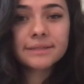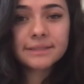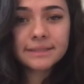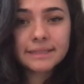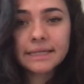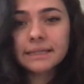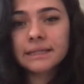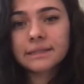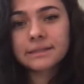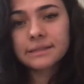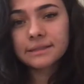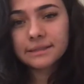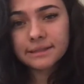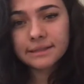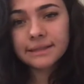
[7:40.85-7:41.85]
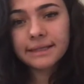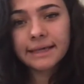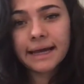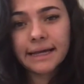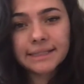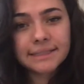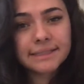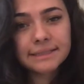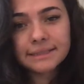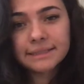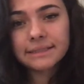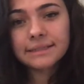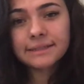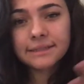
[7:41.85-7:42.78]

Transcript: say that yes,